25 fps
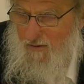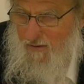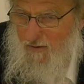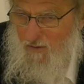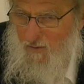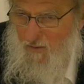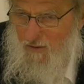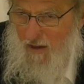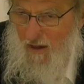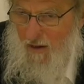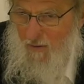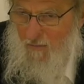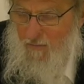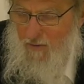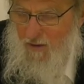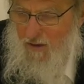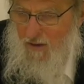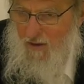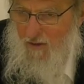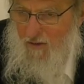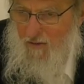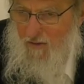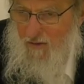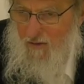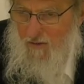without
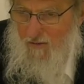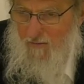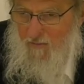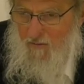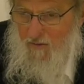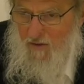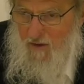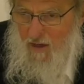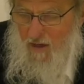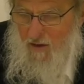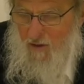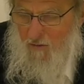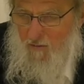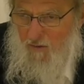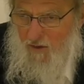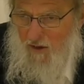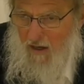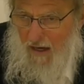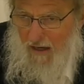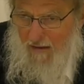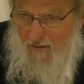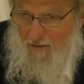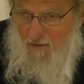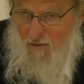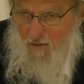being either
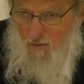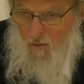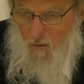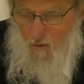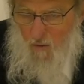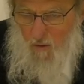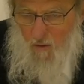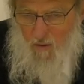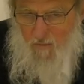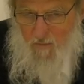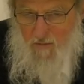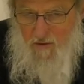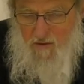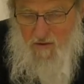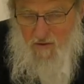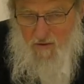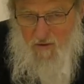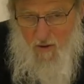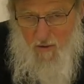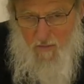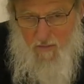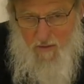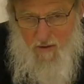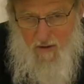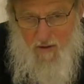forgotten or
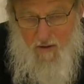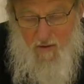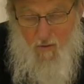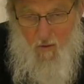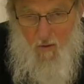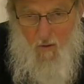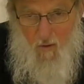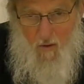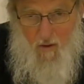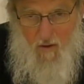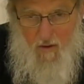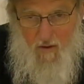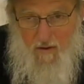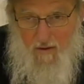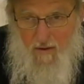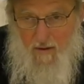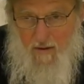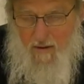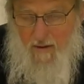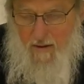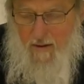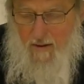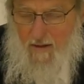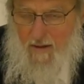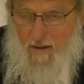misinterpreted or
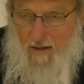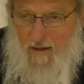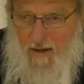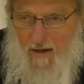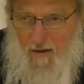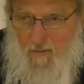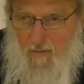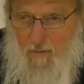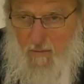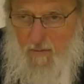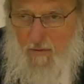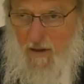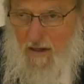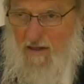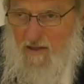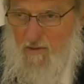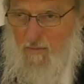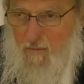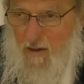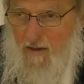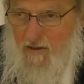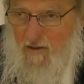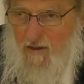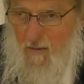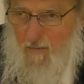replaced
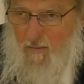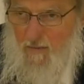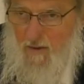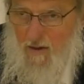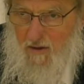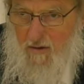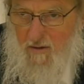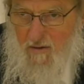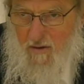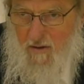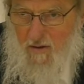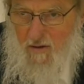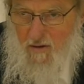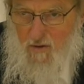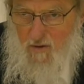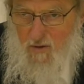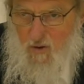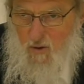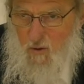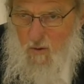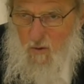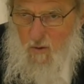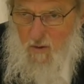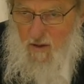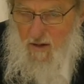by something
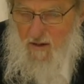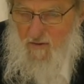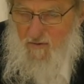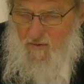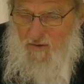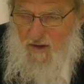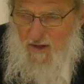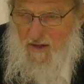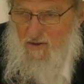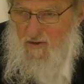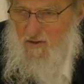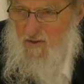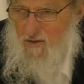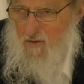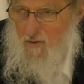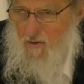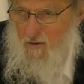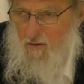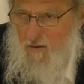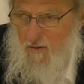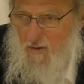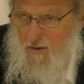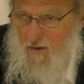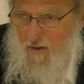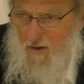newer and fancier.
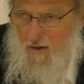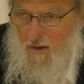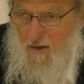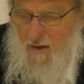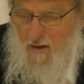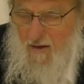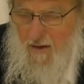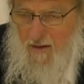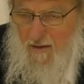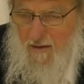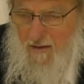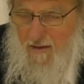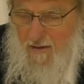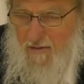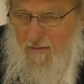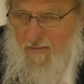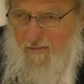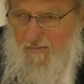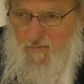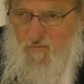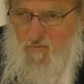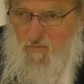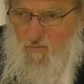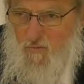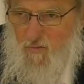
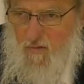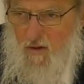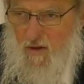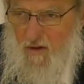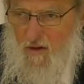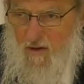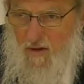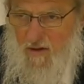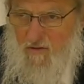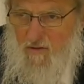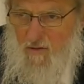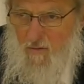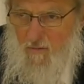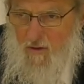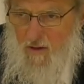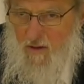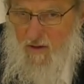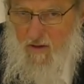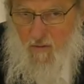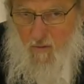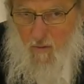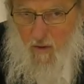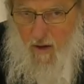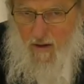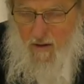It's a
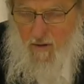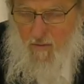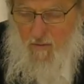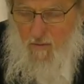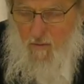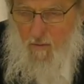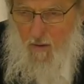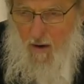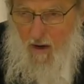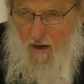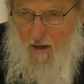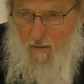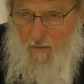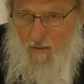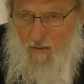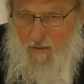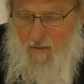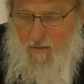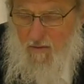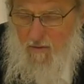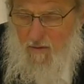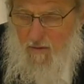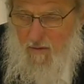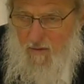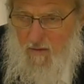really quite a
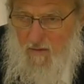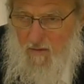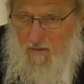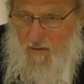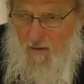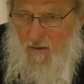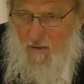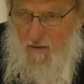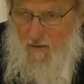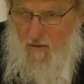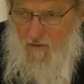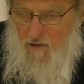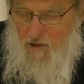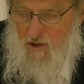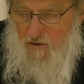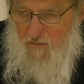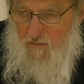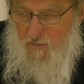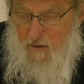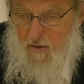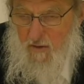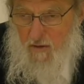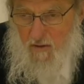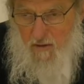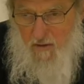remarkable
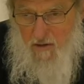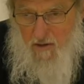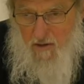achievement,